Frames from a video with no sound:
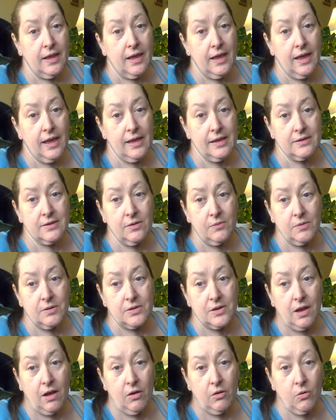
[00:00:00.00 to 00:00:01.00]
And so it's
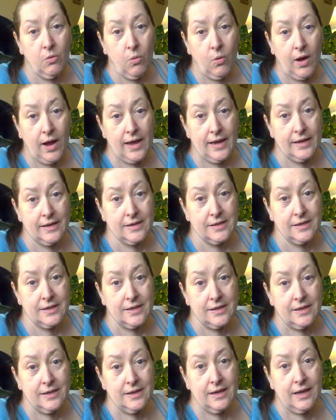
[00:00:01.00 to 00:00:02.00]
all quiet.
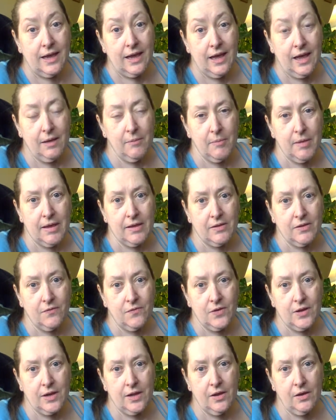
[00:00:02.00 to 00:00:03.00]
I make the
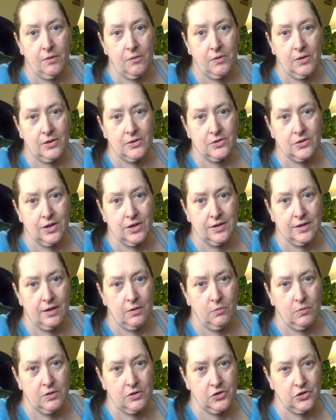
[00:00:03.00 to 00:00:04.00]
video on Sunday
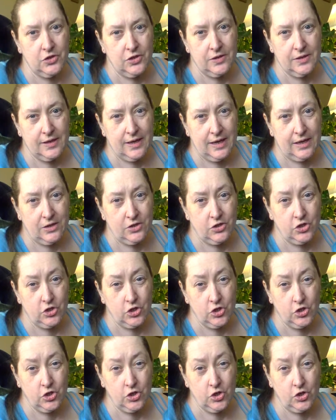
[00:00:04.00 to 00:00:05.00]
when she's at
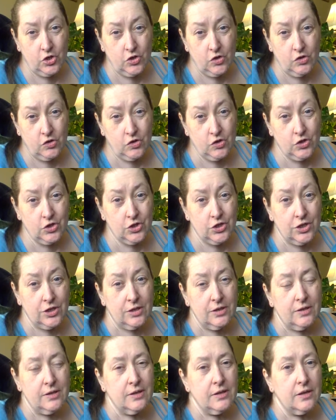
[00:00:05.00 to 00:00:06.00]
church.
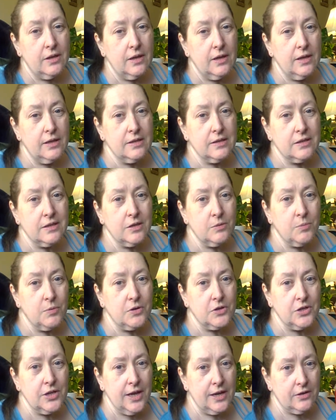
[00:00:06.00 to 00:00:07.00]
It's to
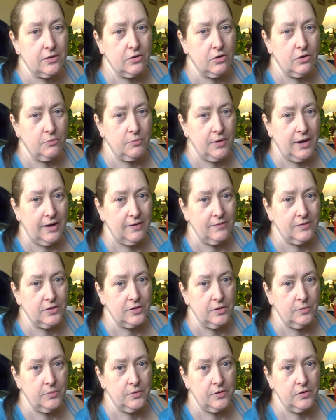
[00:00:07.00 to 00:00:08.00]
protect her
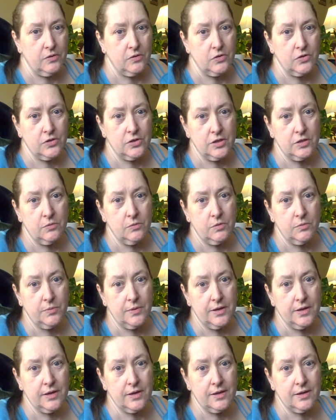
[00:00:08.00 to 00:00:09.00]
privacy because she would
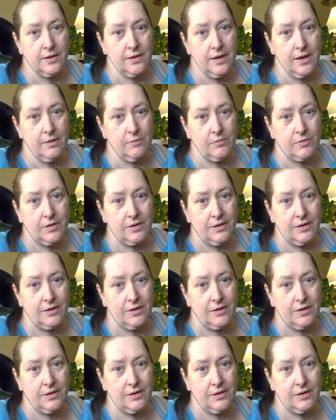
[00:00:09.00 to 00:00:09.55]
be a camera